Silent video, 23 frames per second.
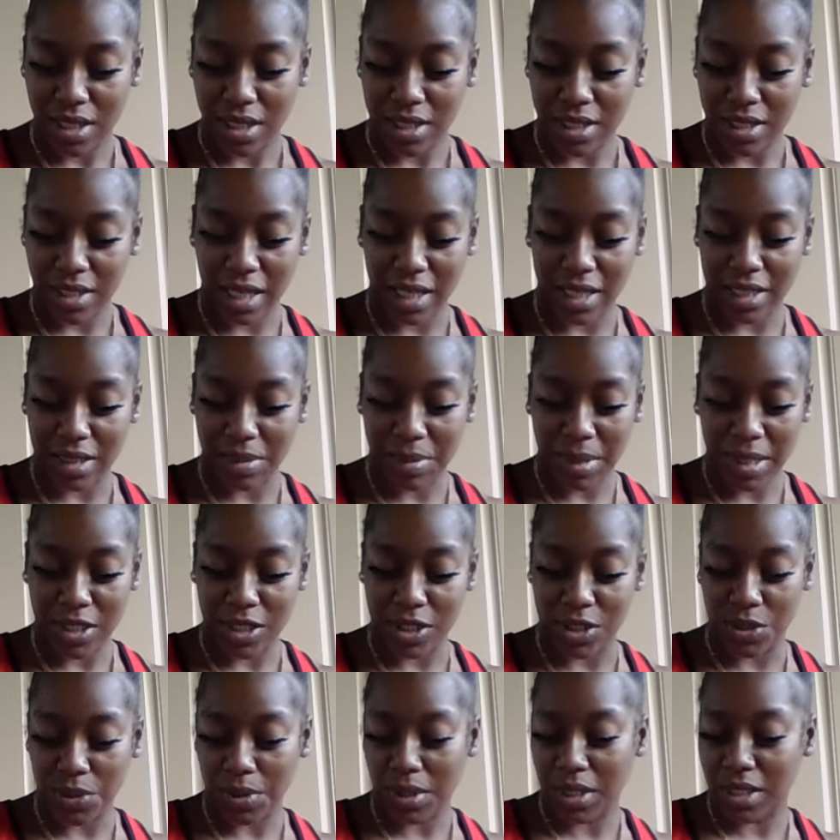It's like somebody's
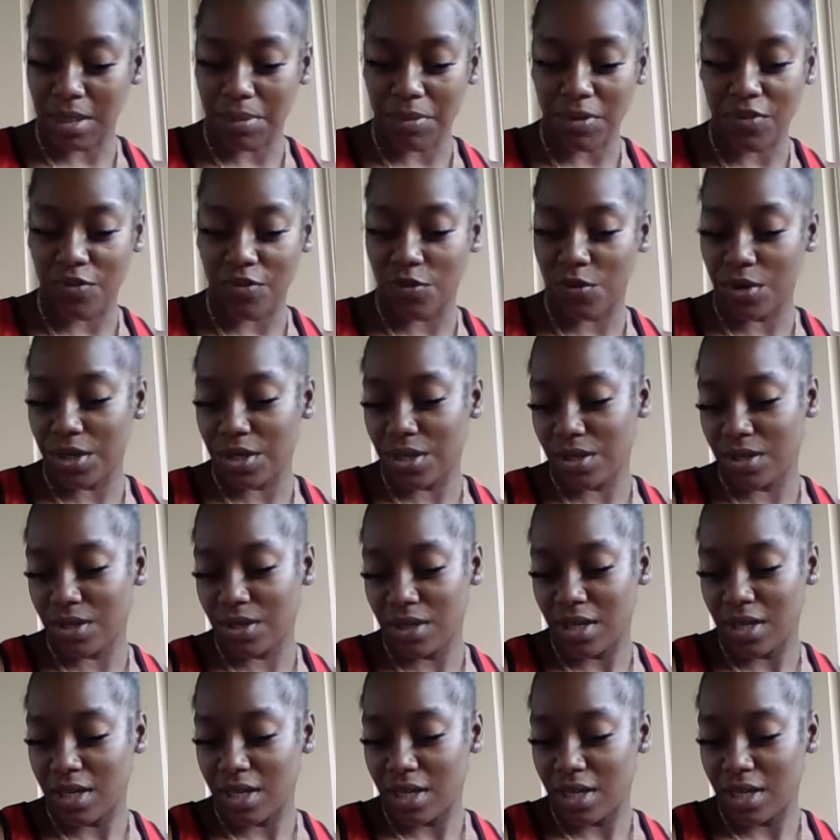doing something for you